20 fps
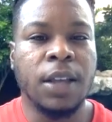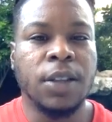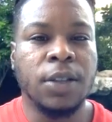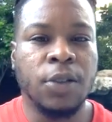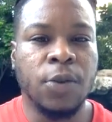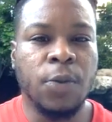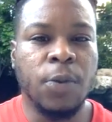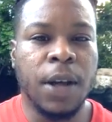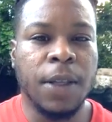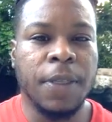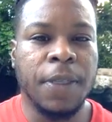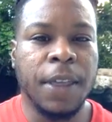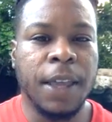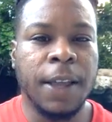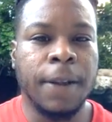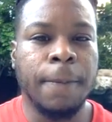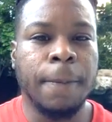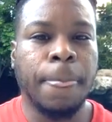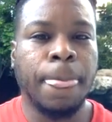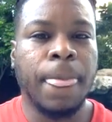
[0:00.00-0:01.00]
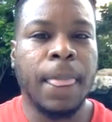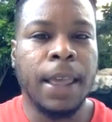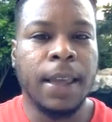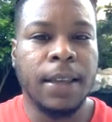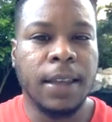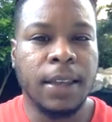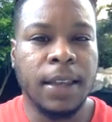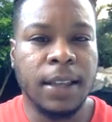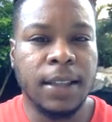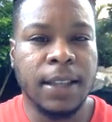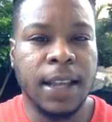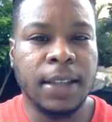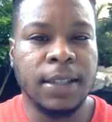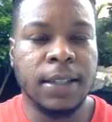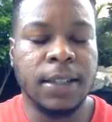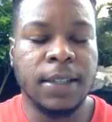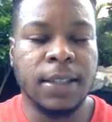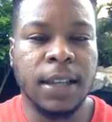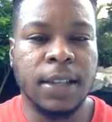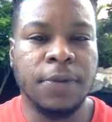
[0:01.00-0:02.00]
Do one thing, get that
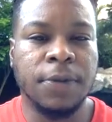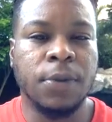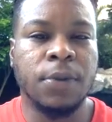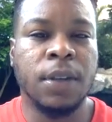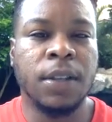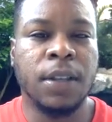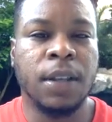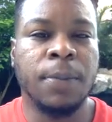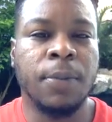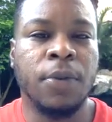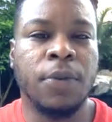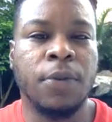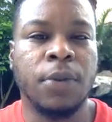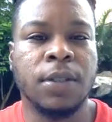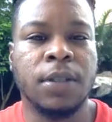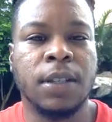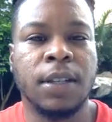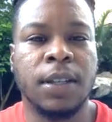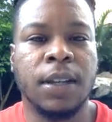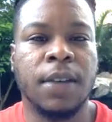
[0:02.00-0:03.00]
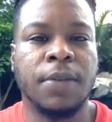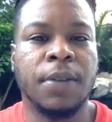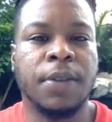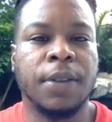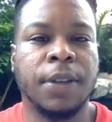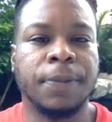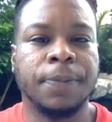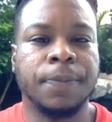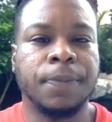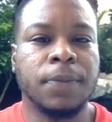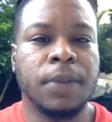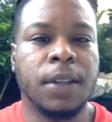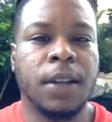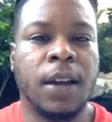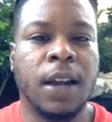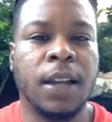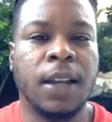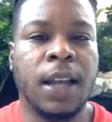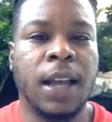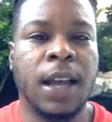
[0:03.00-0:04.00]
successful, and then move on to the other thing.
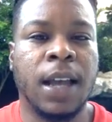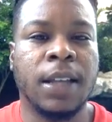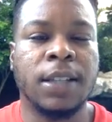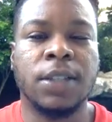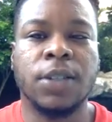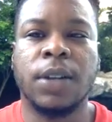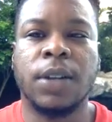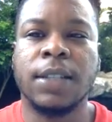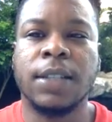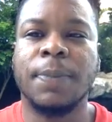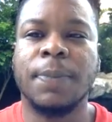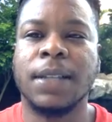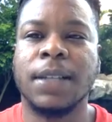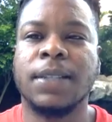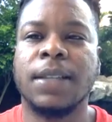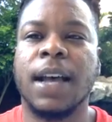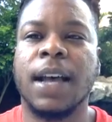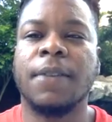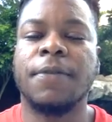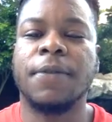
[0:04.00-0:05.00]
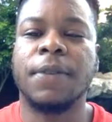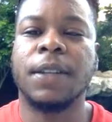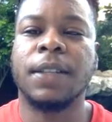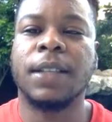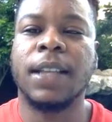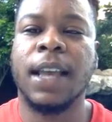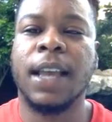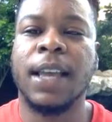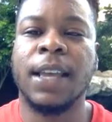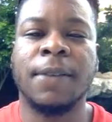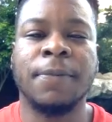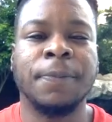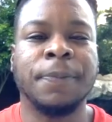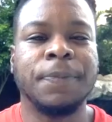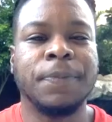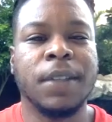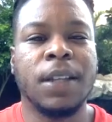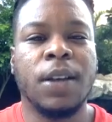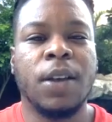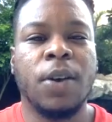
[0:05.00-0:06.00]
All right, guys, so that's my time for the day.
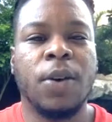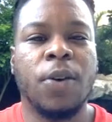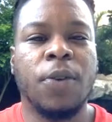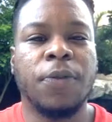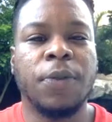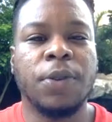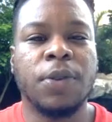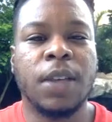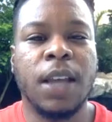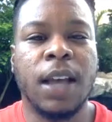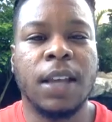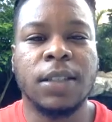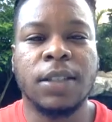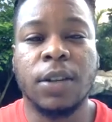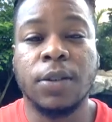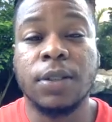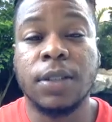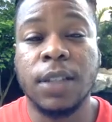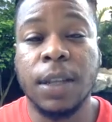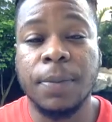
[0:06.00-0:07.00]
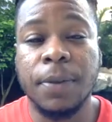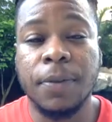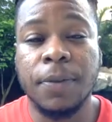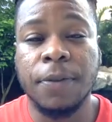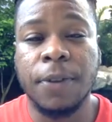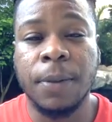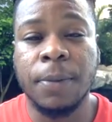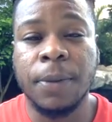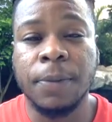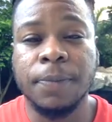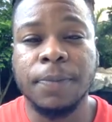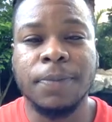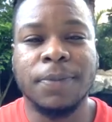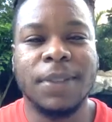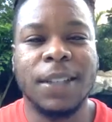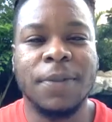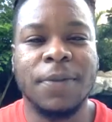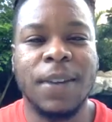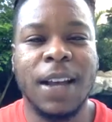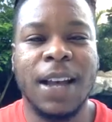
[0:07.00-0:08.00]
Hopefully you guys learned something from it.
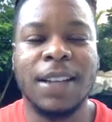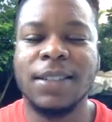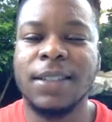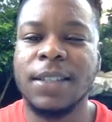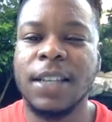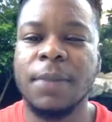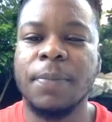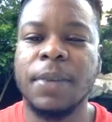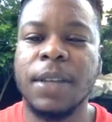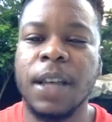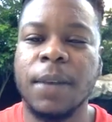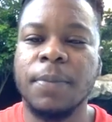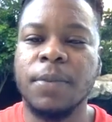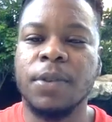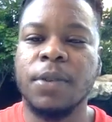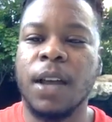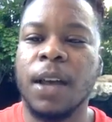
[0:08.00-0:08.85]
If not, just hit me up.